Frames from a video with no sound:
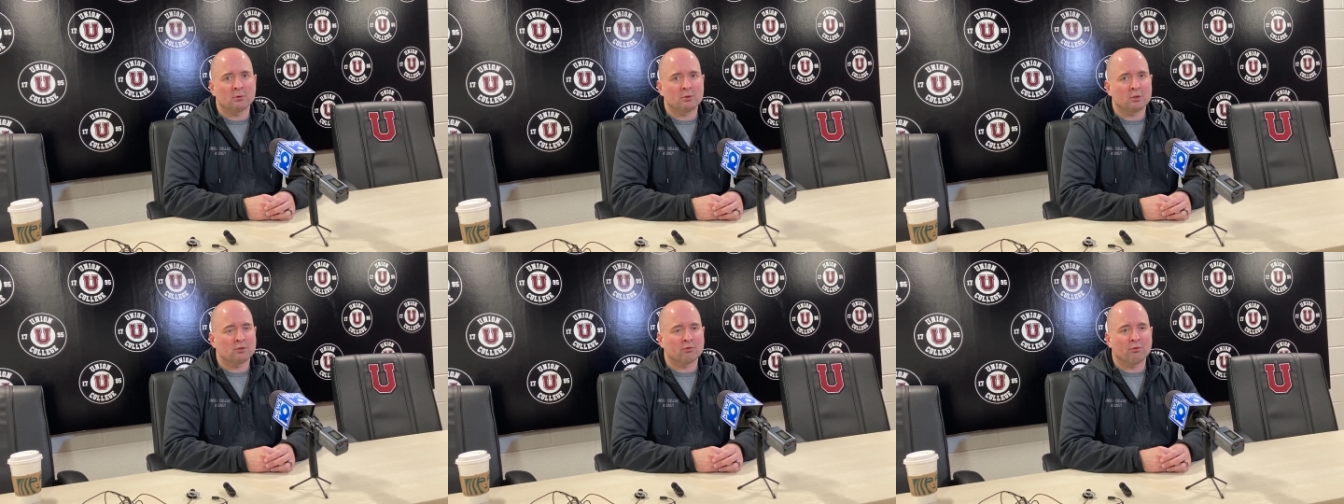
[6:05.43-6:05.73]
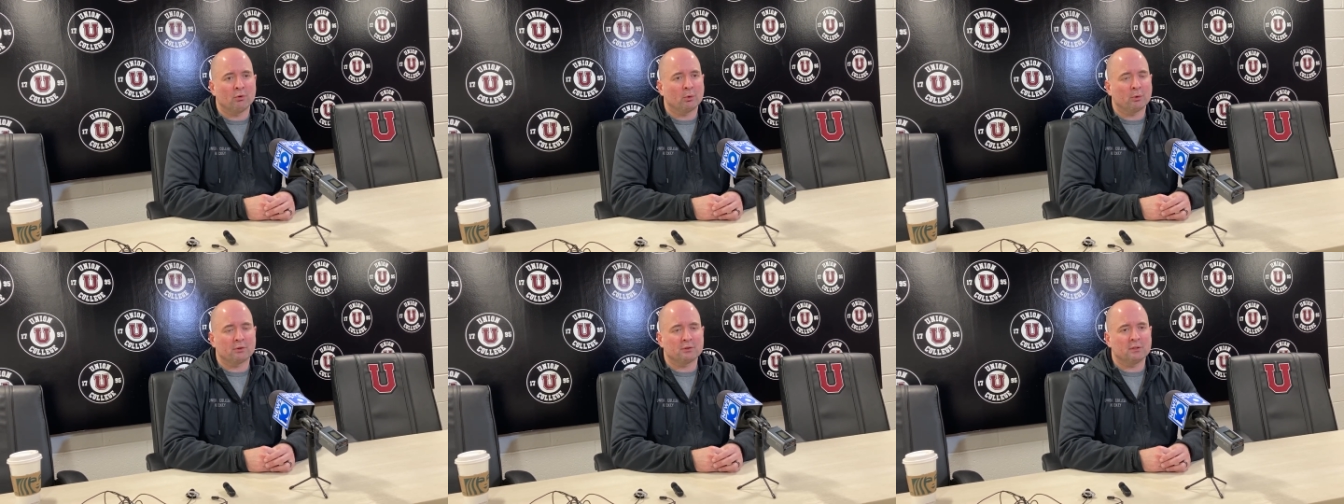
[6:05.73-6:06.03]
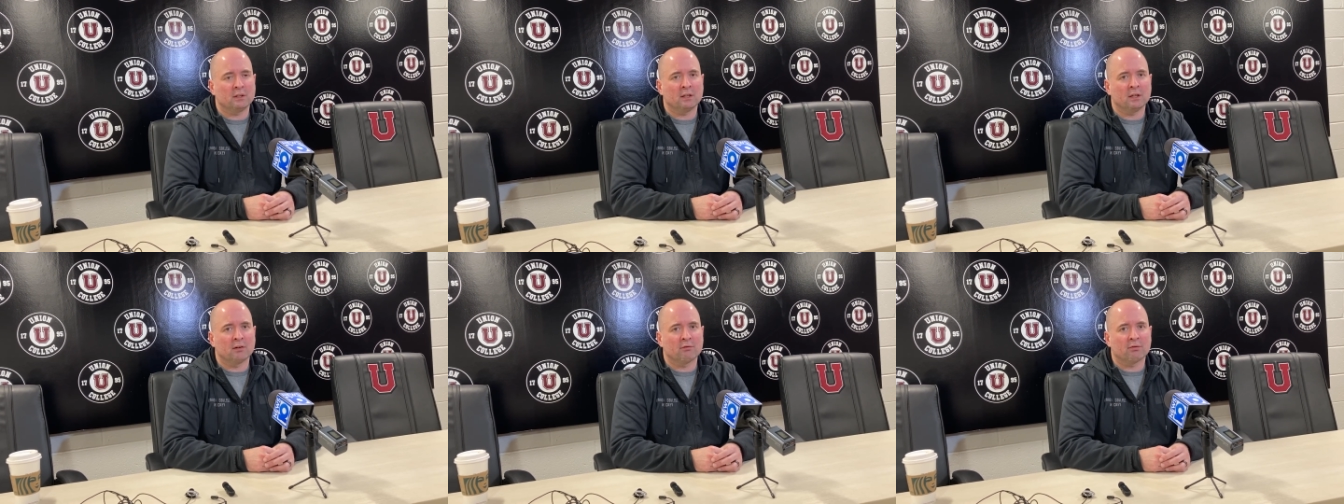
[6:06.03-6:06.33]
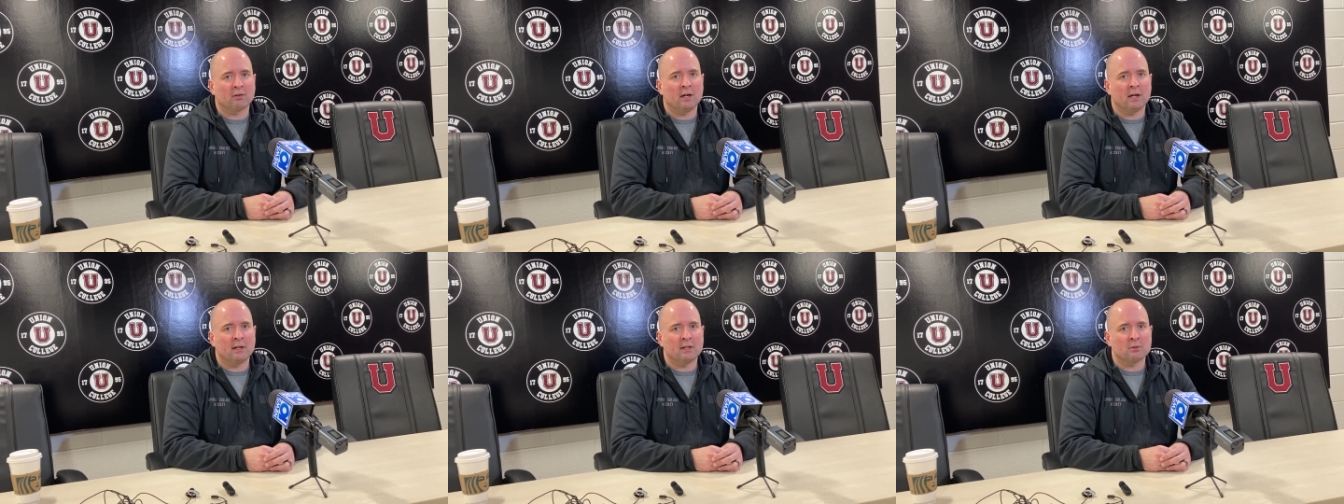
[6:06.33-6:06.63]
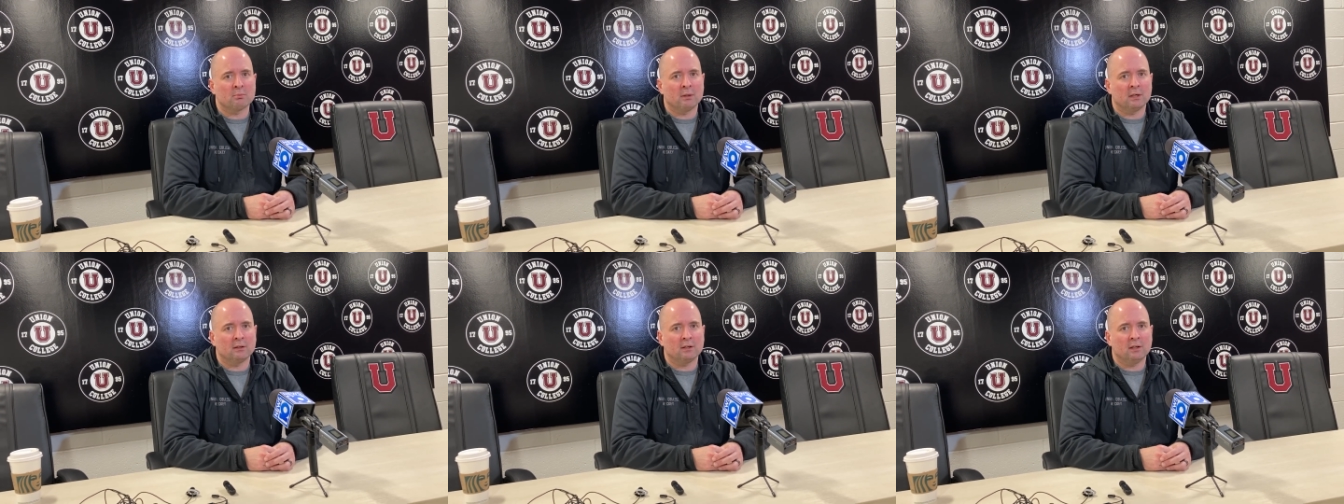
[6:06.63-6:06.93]
So just focusing on Friday
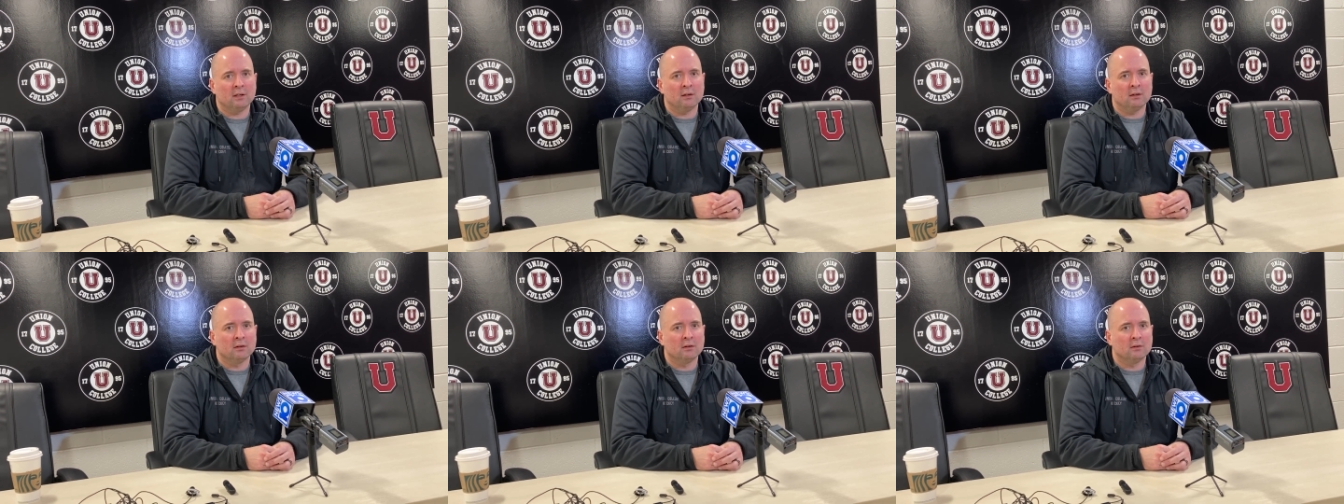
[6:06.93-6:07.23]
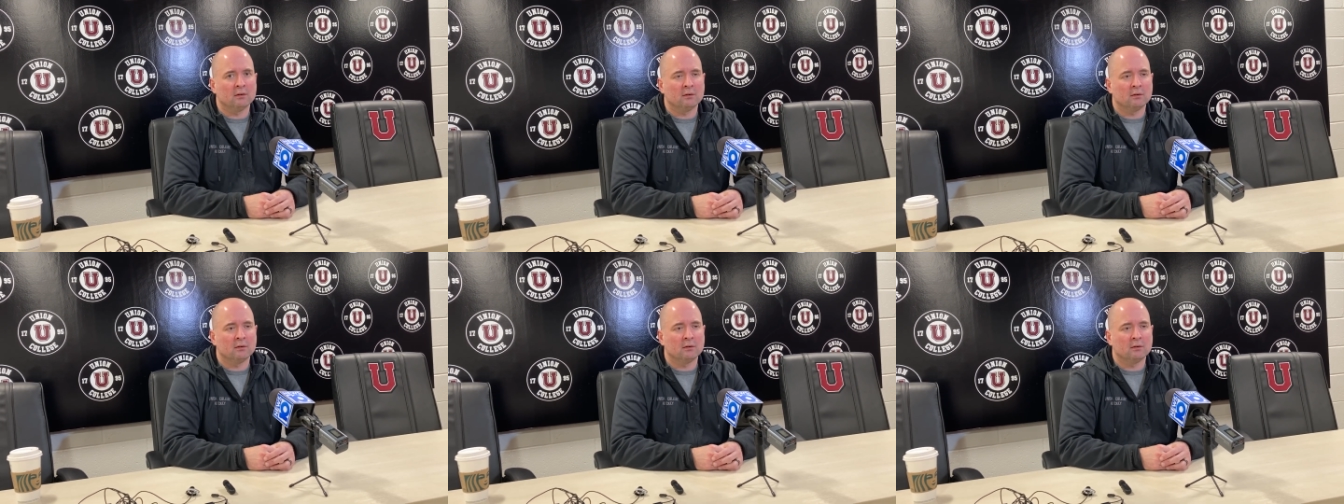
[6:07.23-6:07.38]
has been key.